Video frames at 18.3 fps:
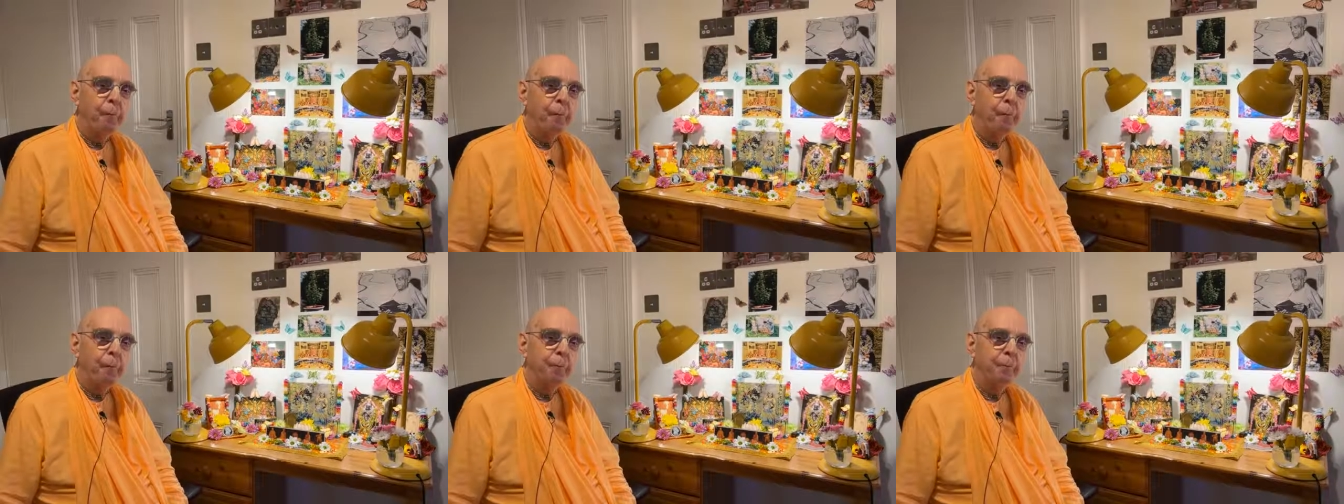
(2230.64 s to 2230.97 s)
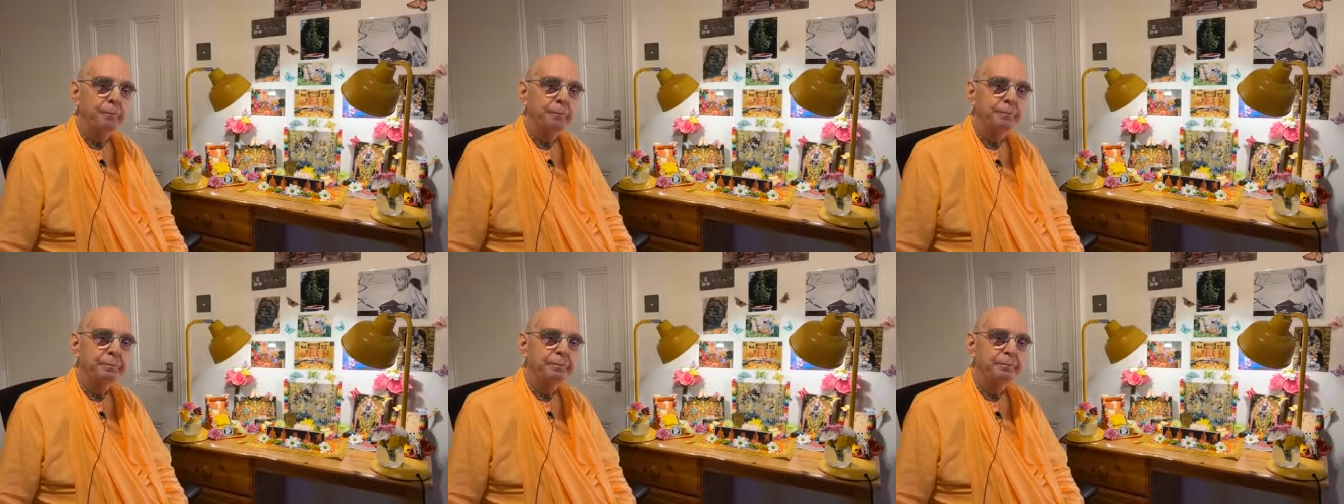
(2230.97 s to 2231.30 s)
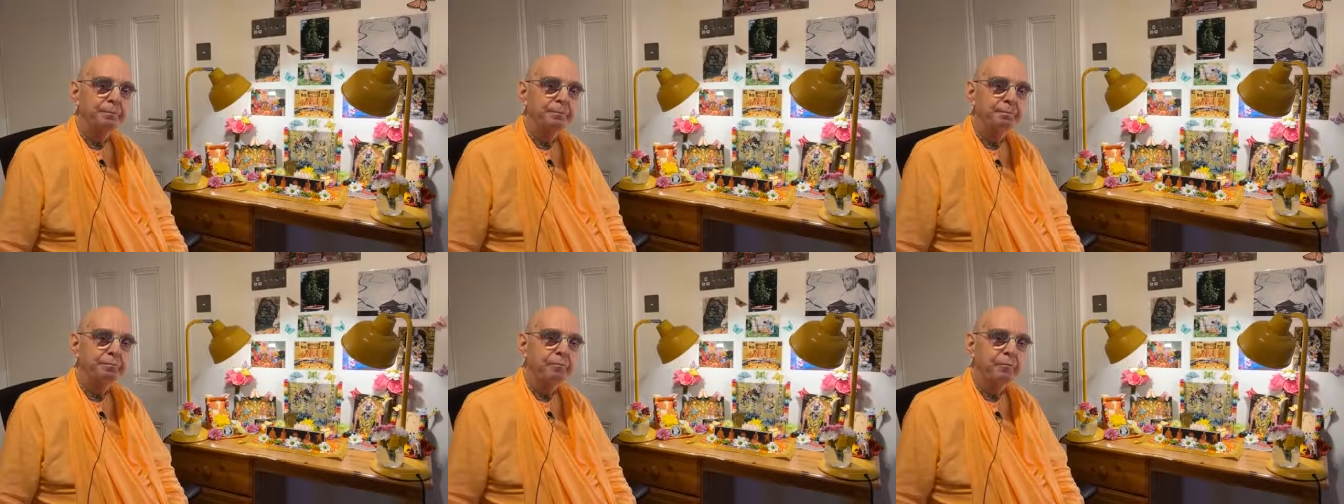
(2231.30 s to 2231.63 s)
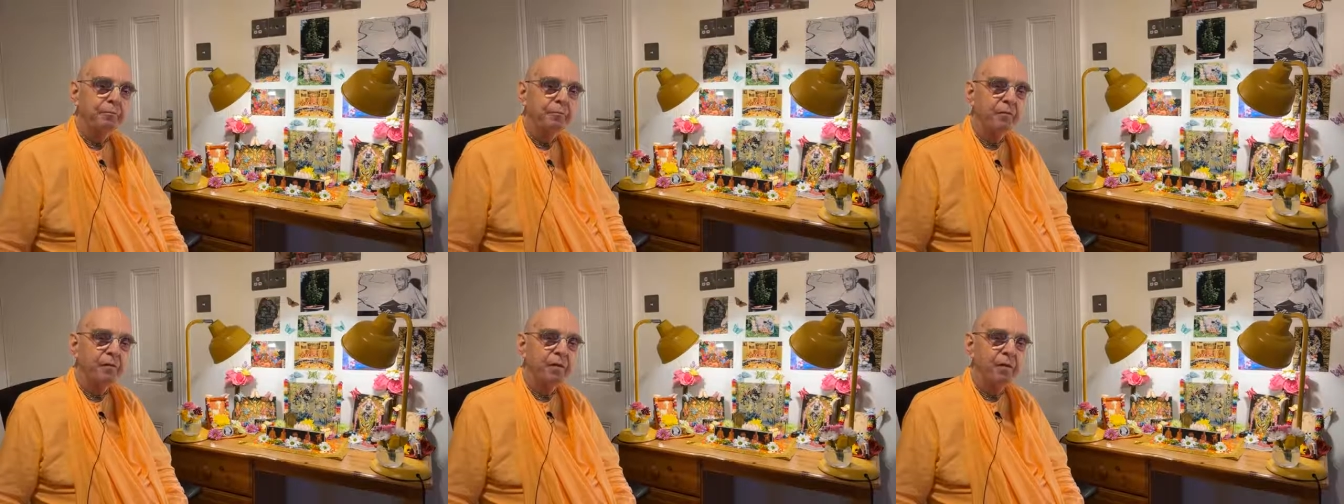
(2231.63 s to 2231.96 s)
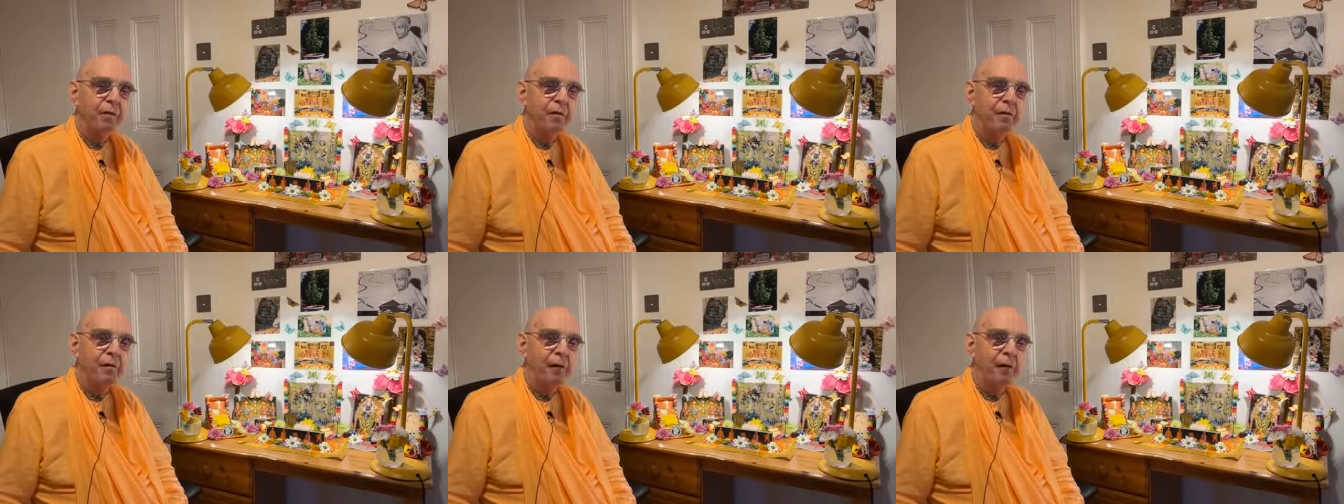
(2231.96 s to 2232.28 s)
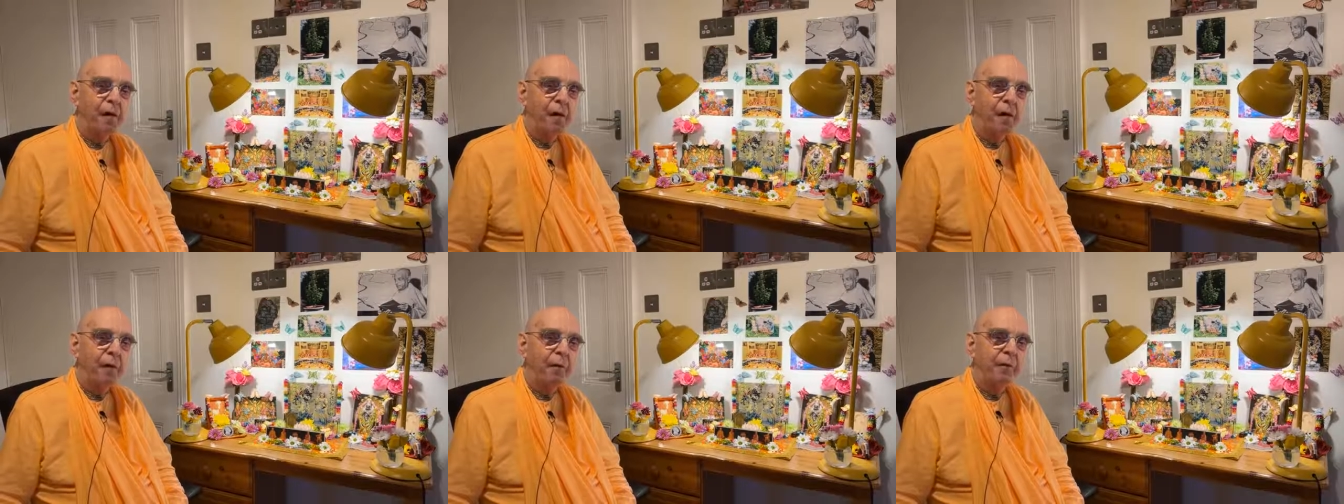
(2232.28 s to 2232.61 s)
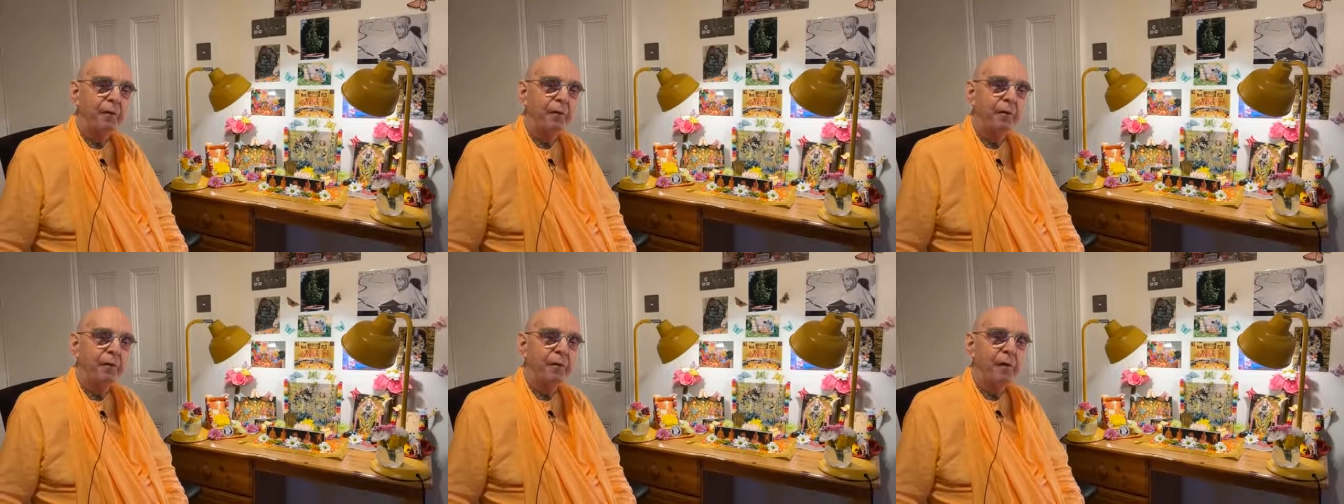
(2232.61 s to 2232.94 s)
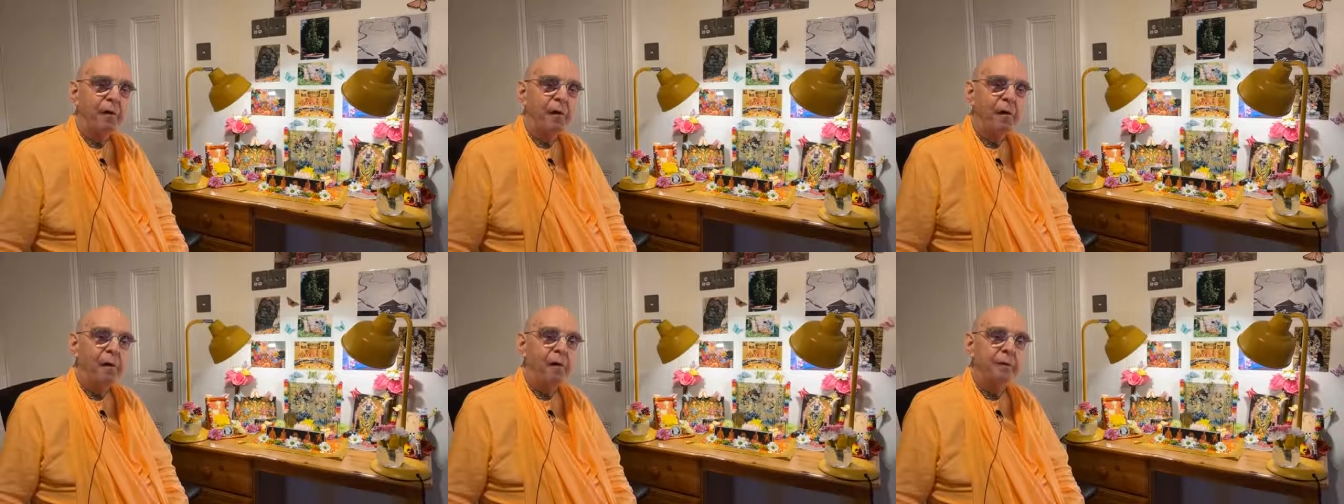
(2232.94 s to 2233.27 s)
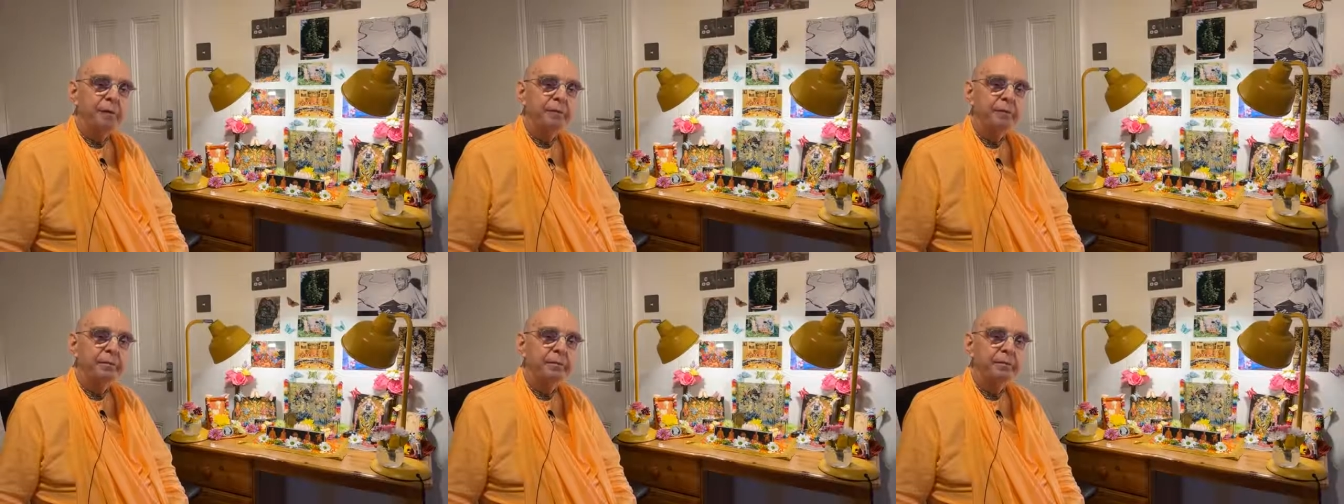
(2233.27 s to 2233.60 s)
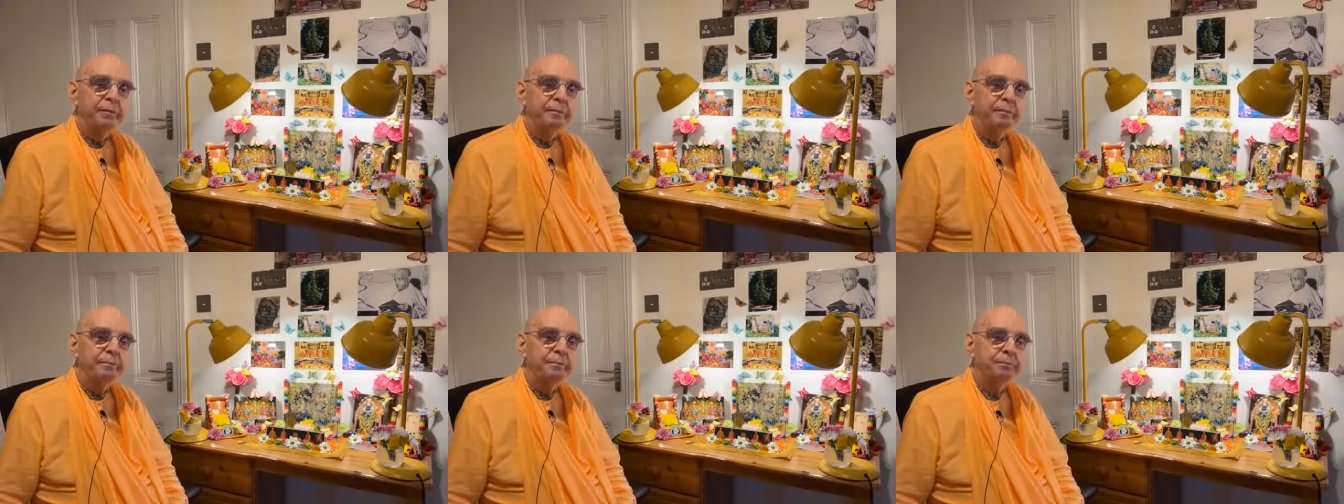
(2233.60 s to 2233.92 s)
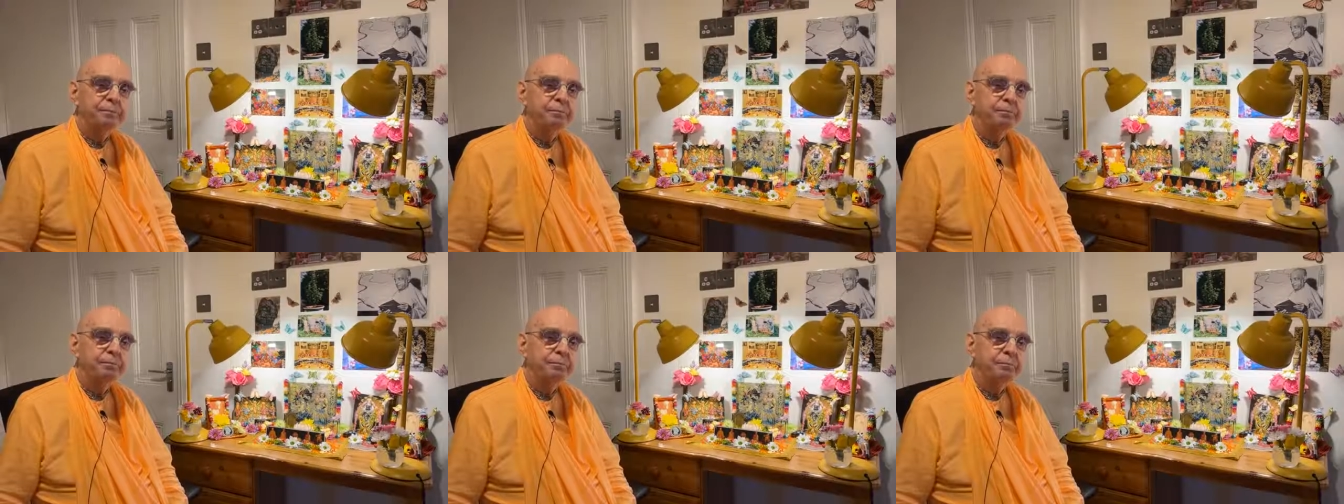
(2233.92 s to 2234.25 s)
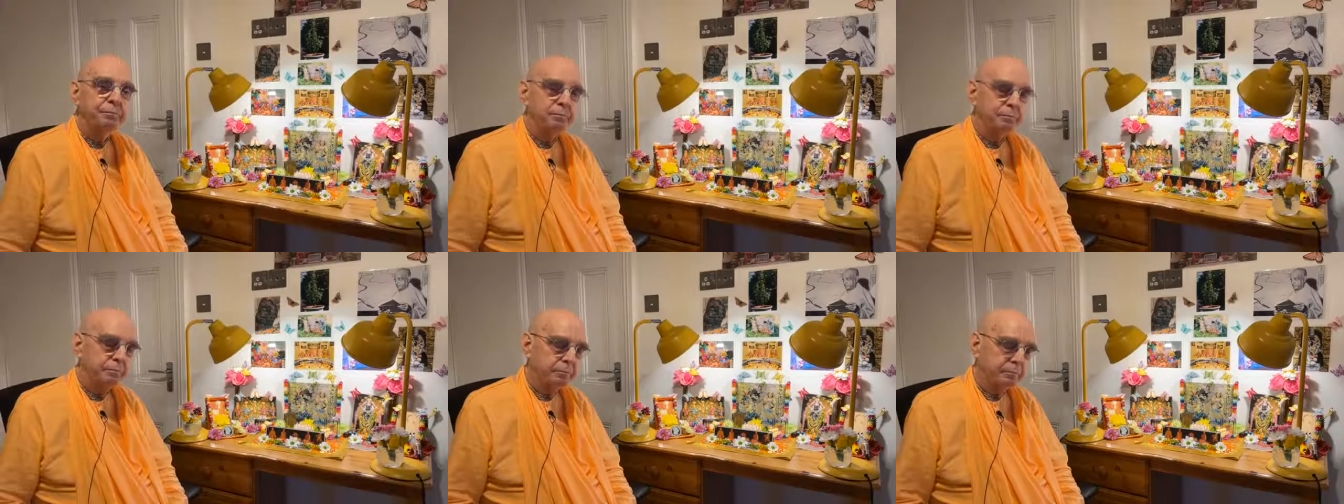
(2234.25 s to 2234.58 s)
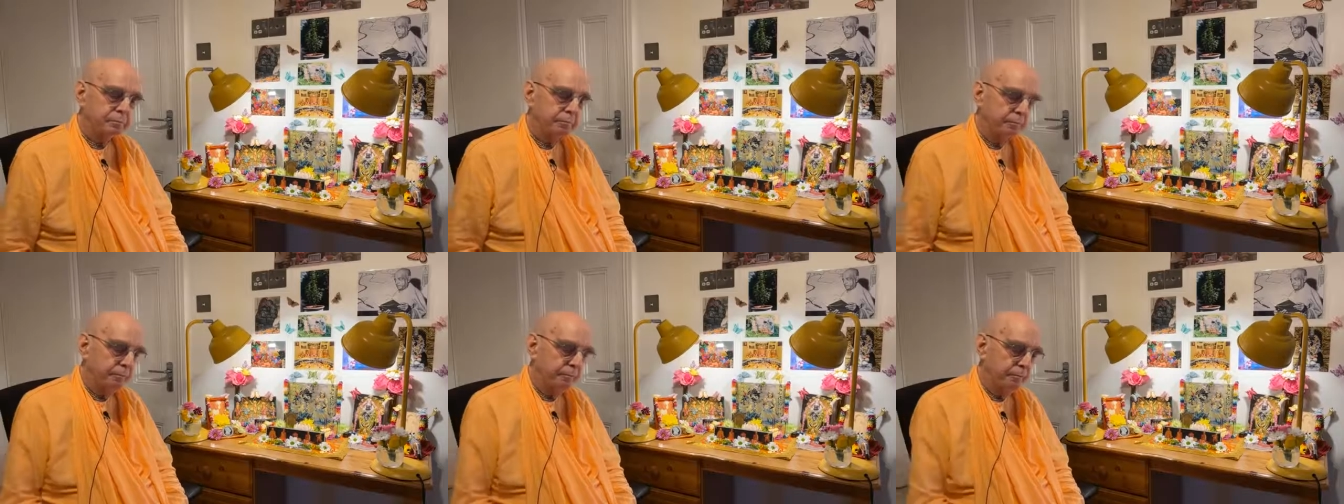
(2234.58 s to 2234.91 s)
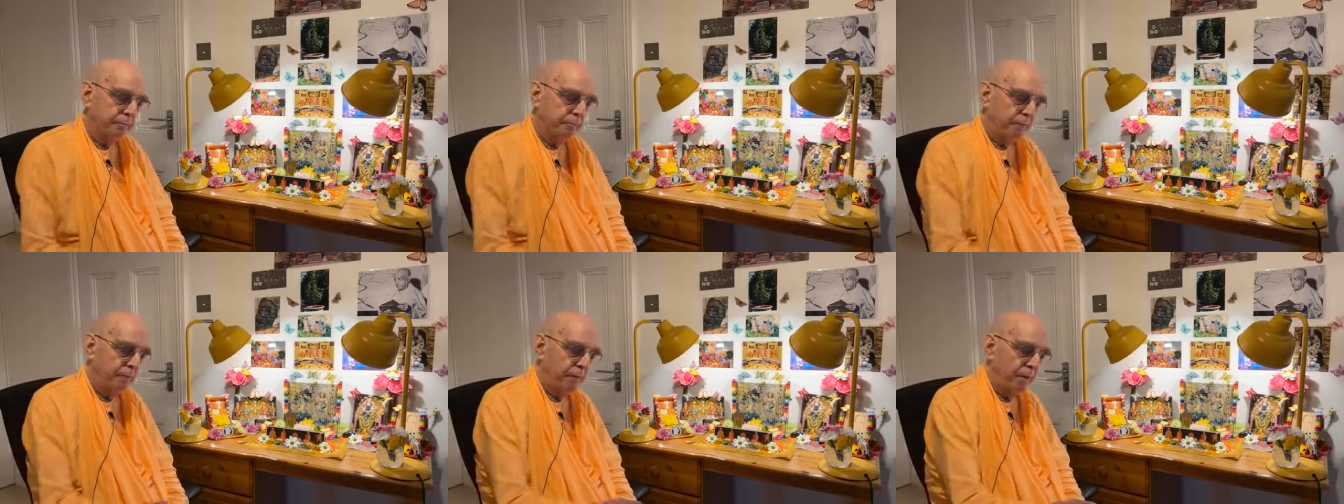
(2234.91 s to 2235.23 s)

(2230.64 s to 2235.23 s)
If demigods are frightened, what to speak of how frightened we may become?